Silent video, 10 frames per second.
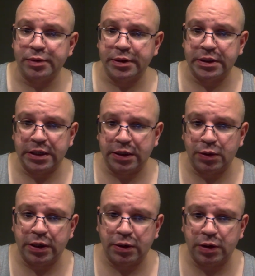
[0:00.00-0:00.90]
And like,
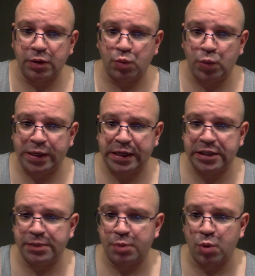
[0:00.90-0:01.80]
like, like we need
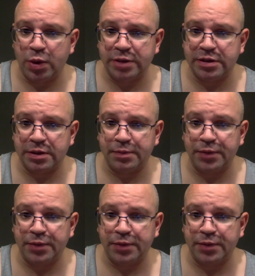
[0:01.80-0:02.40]
to pour into them.